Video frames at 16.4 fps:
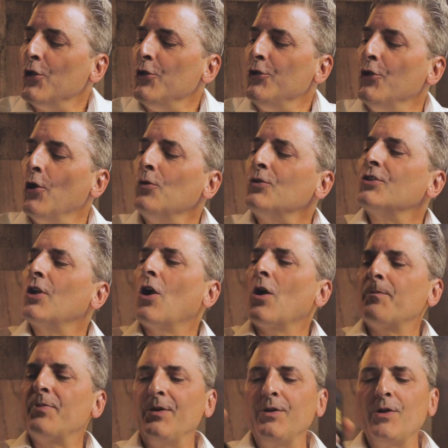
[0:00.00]

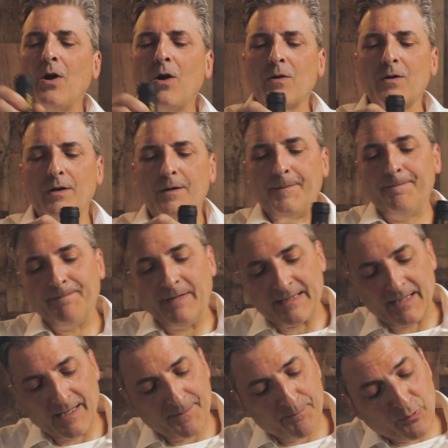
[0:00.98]
Notarpanaro.
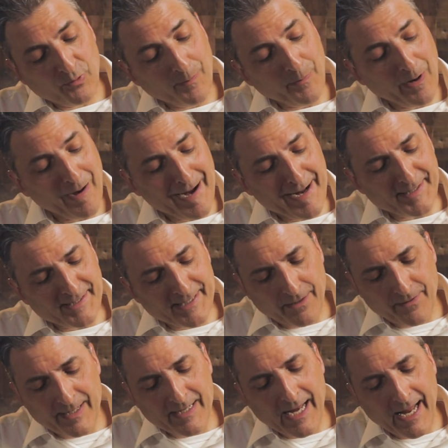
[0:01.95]
It's a
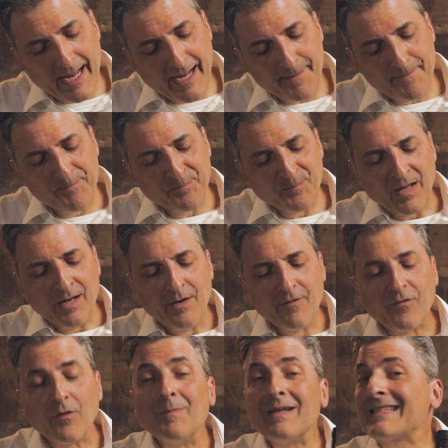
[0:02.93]
proprietary name
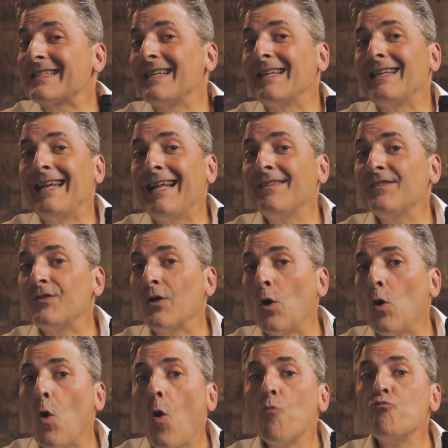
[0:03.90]
from
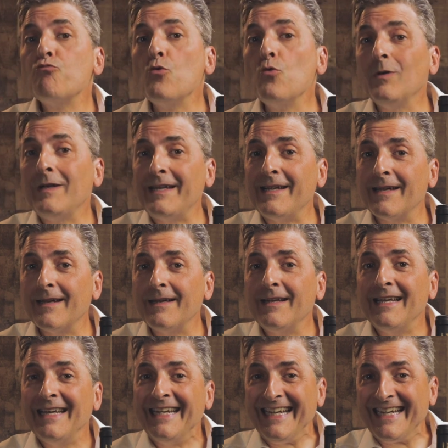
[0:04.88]
Salento,
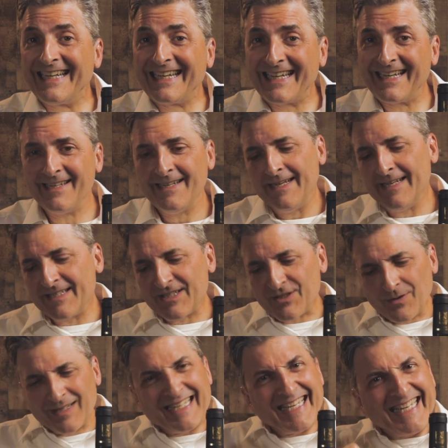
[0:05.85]
Puglia, Italy.
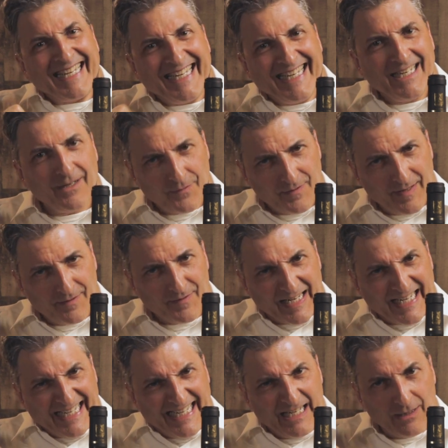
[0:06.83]
So in the heel, think of the
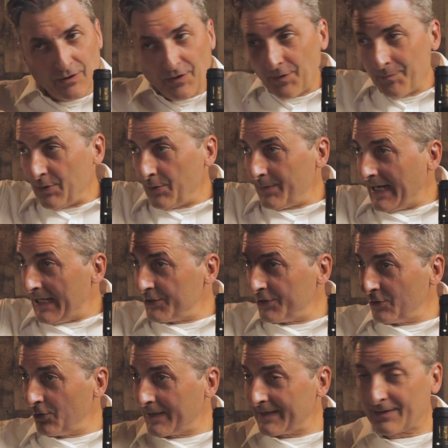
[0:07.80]
heel of the boot as
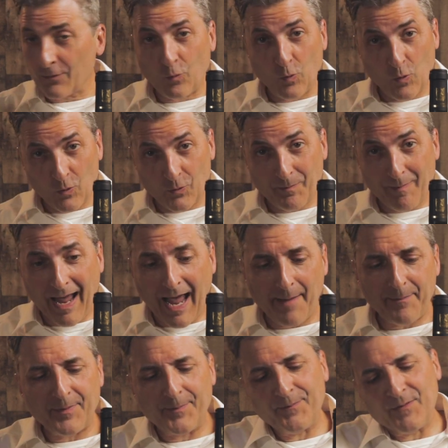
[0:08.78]
you look at the world
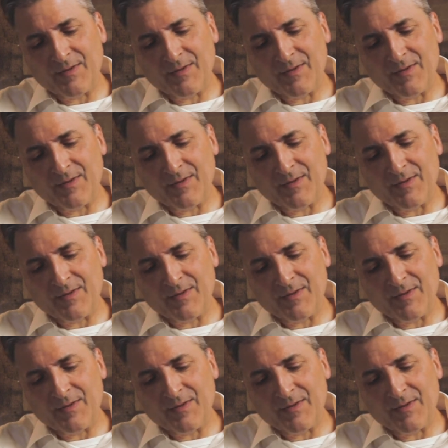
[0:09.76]
map.